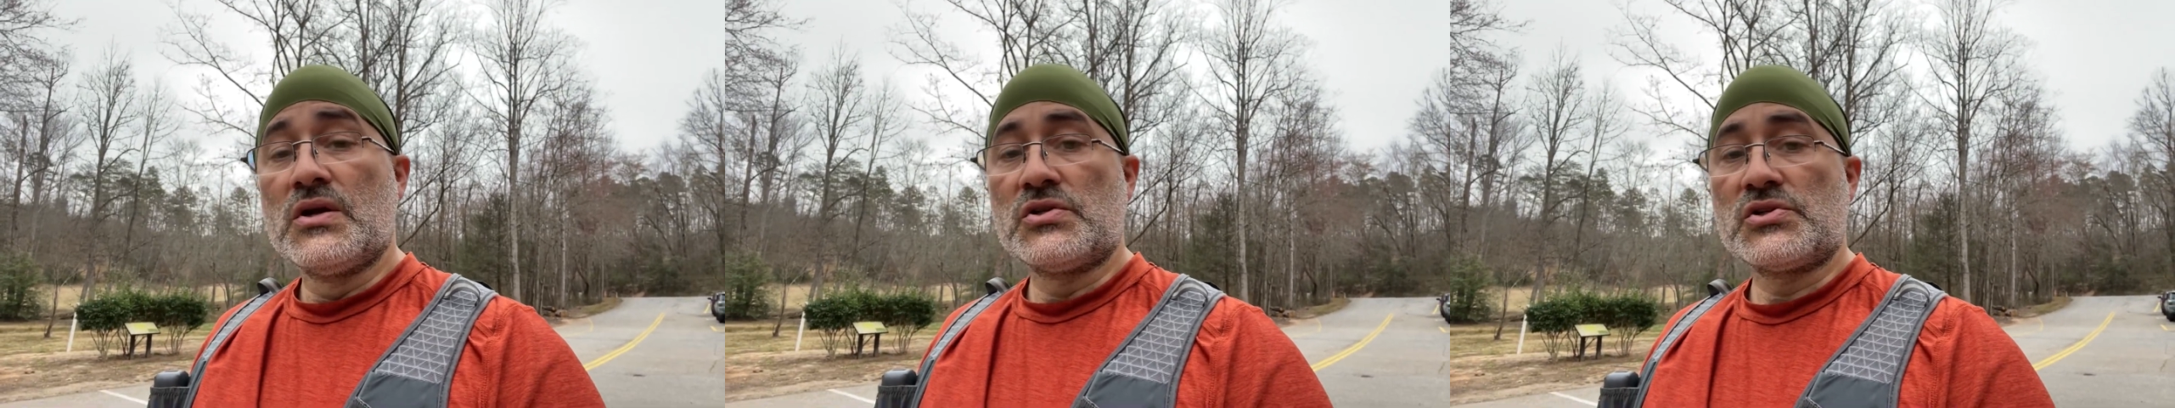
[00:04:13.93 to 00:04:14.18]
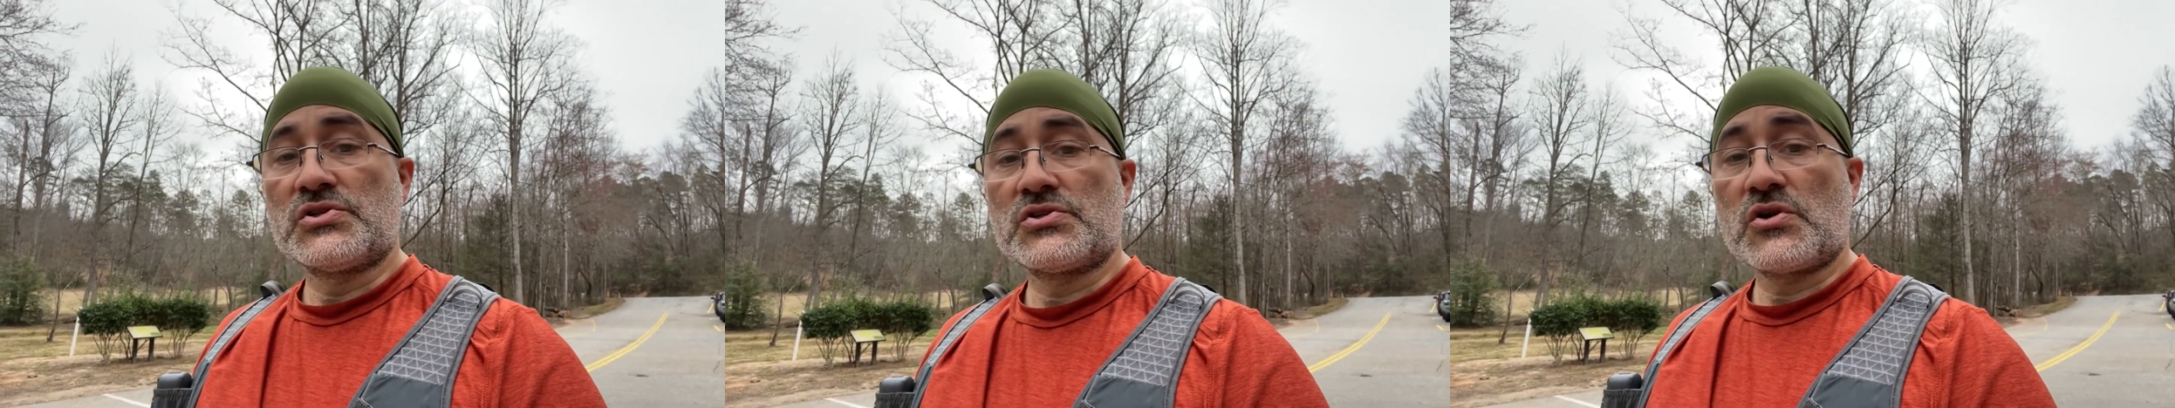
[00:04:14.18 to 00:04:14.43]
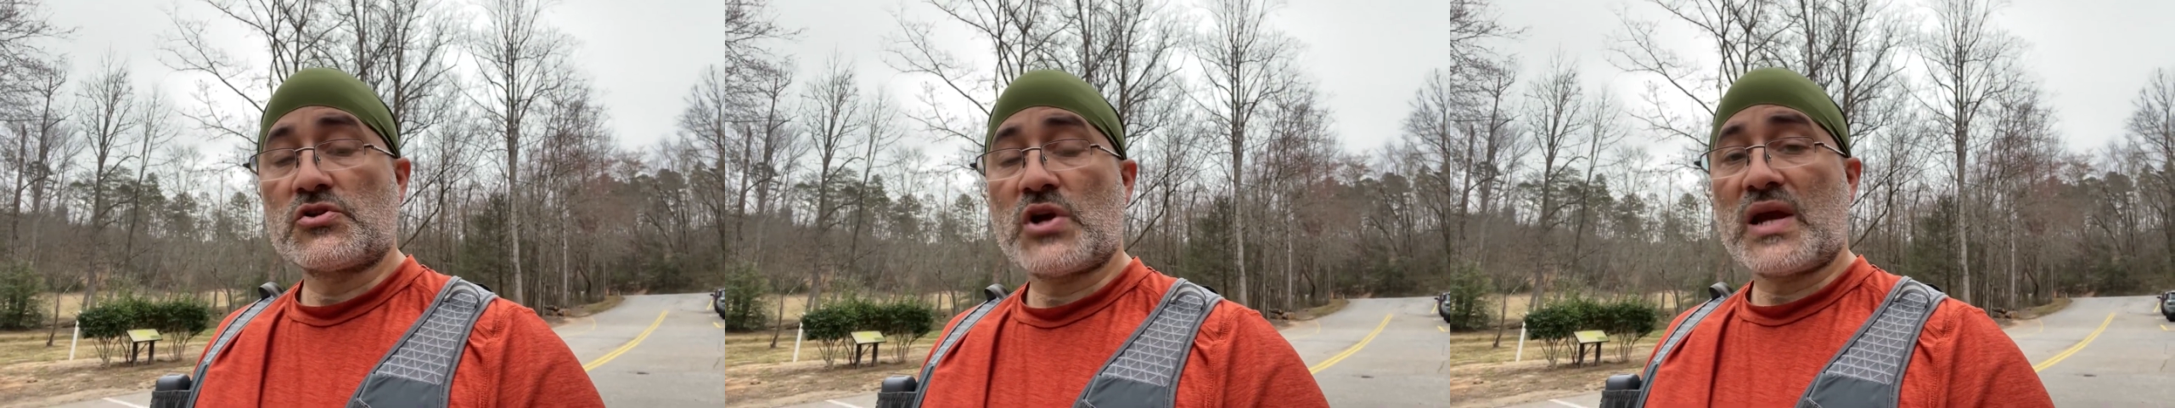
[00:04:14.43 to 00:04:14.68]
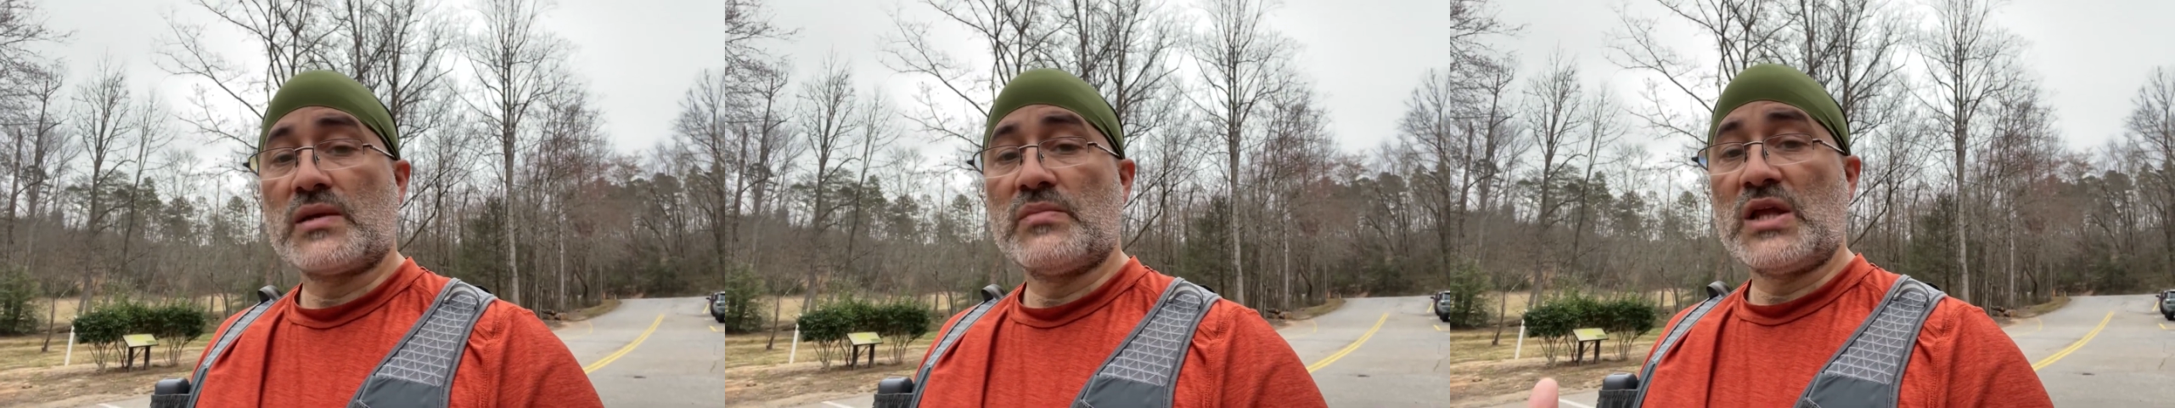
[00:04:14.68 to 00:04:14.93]
to start
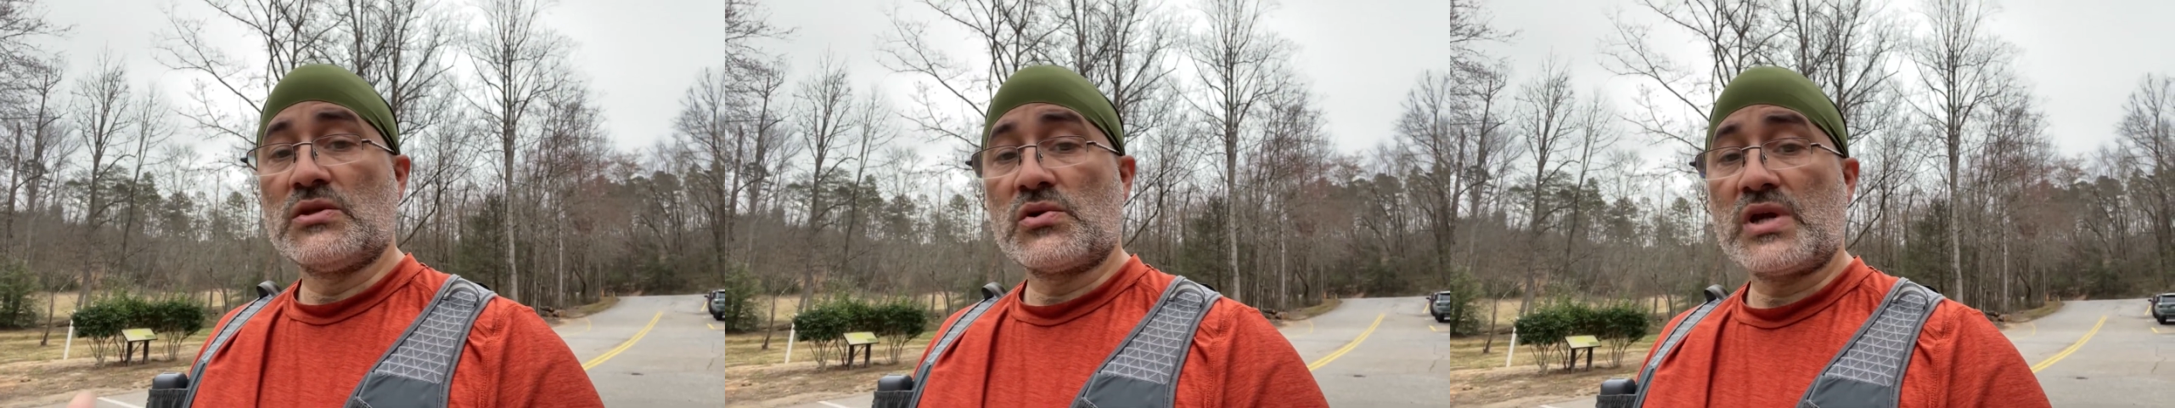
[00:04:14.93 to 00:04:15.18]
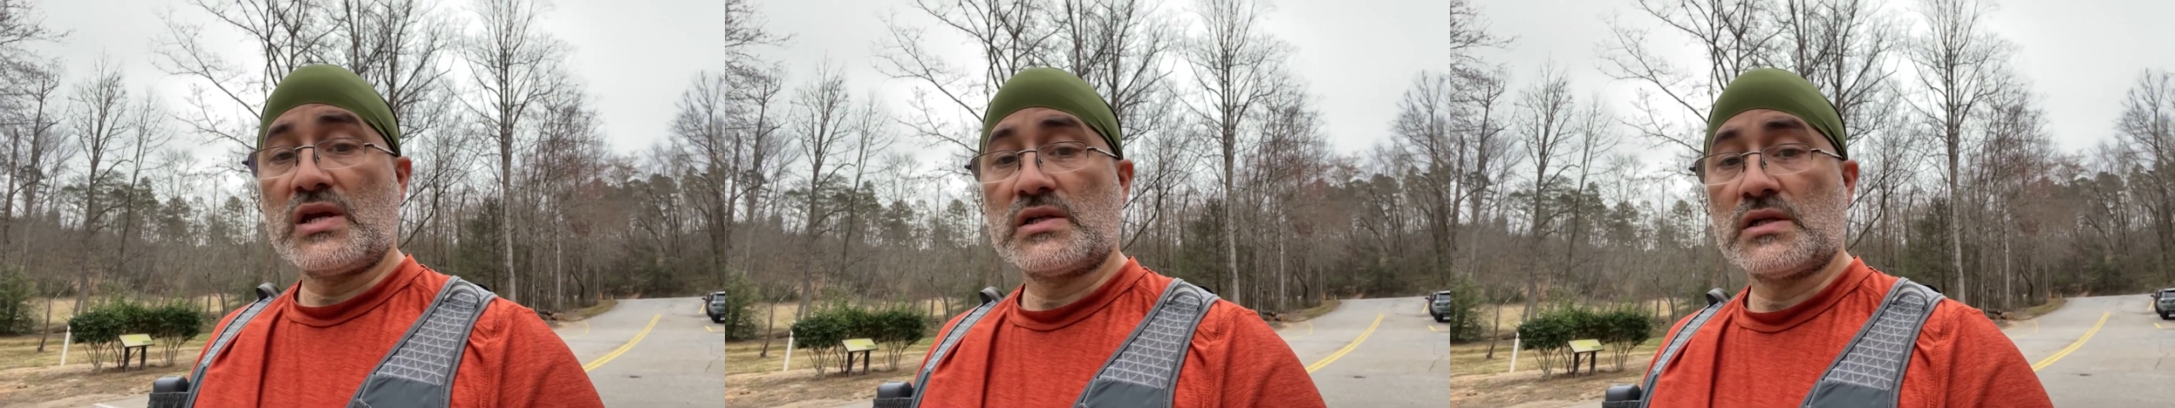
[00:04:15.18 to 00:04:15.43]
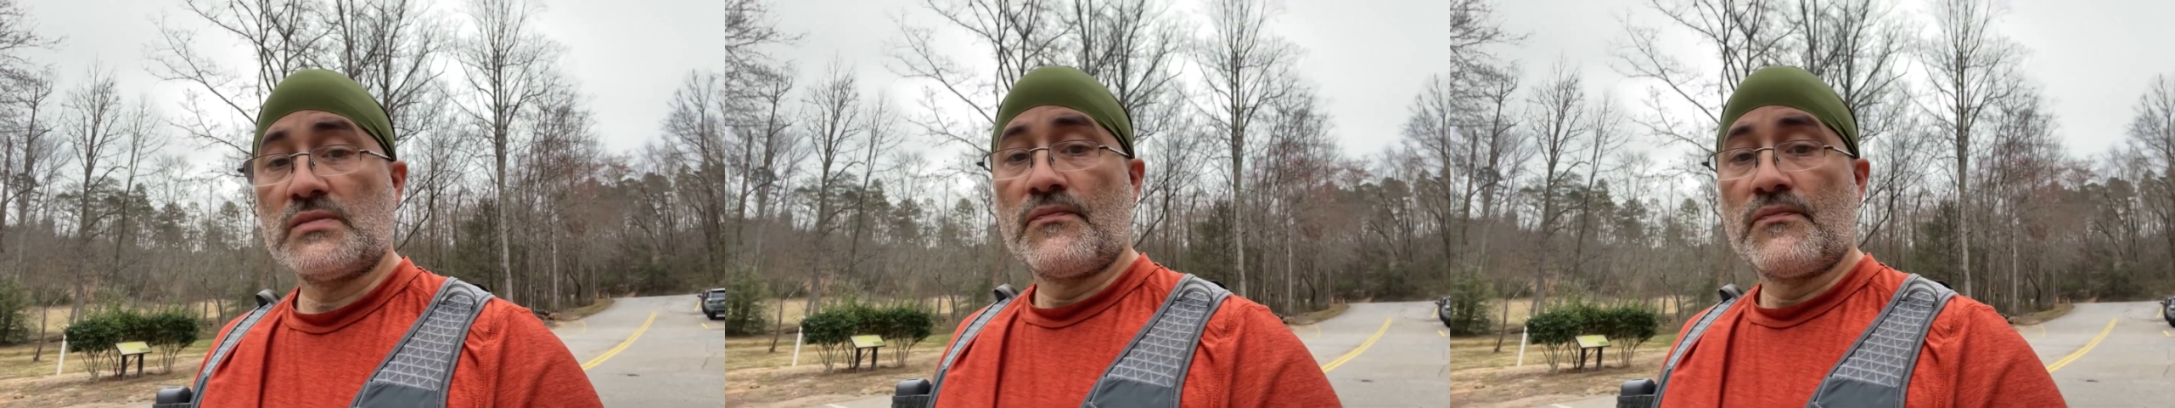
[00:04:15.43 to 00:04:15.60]
tracking my location.